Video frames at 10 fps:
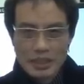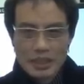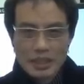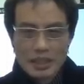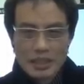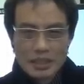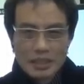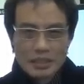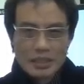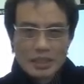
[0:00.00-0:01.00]
It's
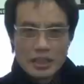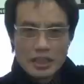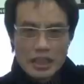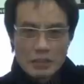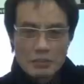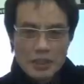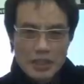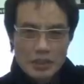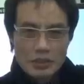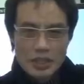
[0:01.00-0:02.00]
vital that you hold
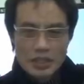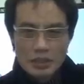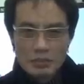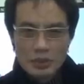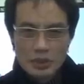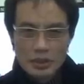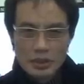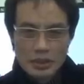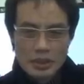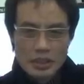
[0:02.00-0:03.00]
an open mind to the
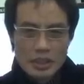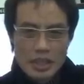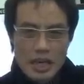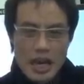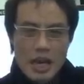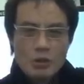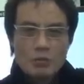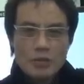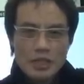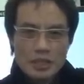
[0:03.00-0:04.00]
unfamiliar,
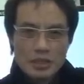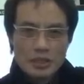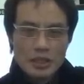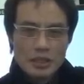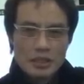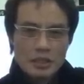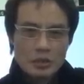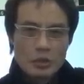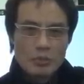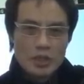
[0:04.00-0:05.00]
and yet
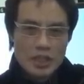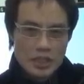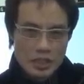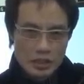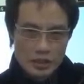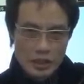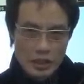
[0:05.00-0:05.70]
heartwarming Korean